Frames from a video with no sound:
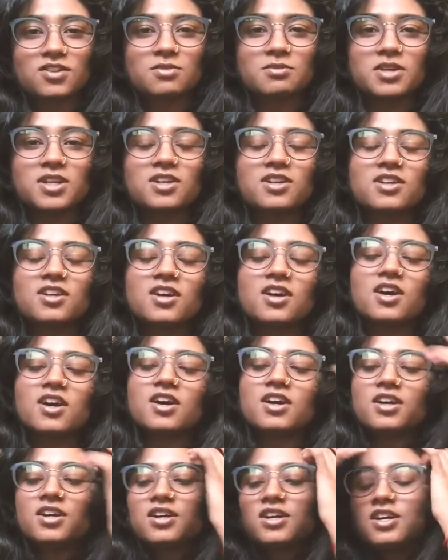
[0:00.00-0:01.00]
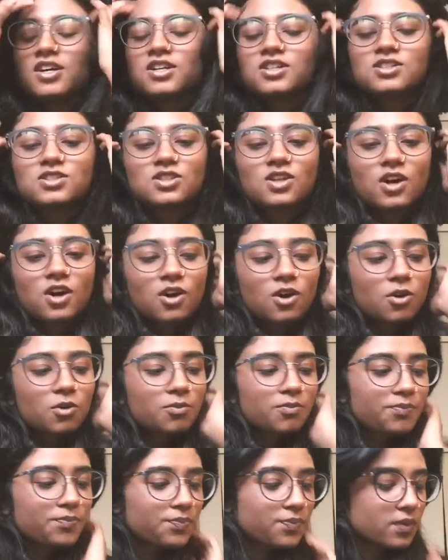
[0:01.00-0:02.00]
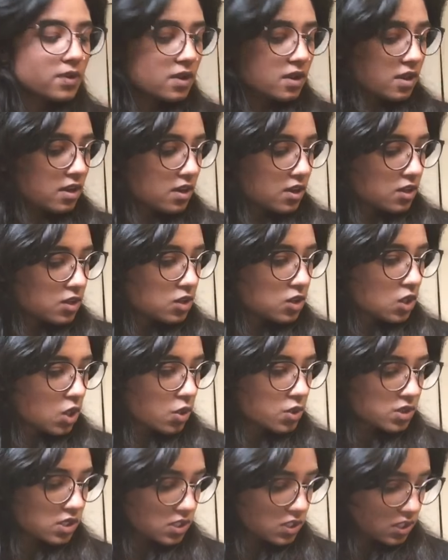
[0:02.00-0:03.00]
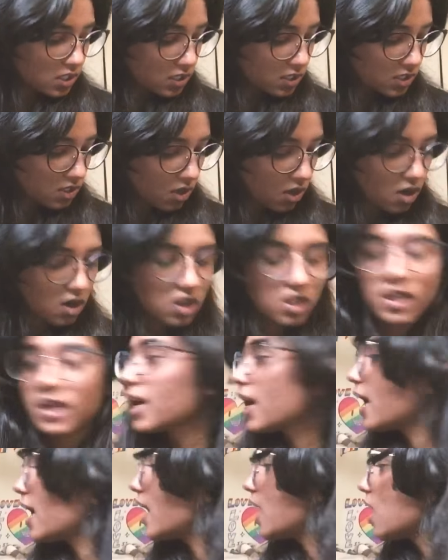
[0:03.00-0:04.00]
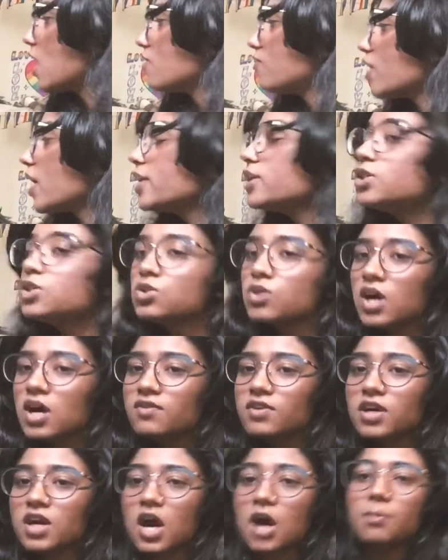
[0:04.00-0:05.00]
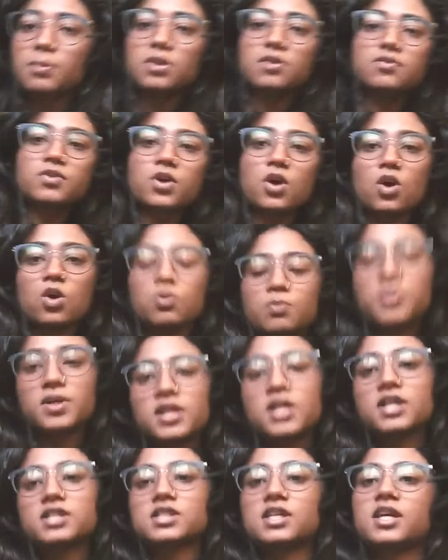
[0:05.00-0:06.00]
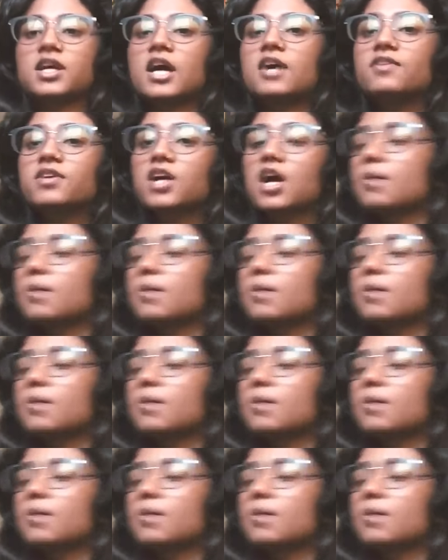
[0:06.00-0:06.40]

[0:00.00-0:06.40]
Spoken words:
for me. So those are just all I have. I do have a couple of Copics, and I have a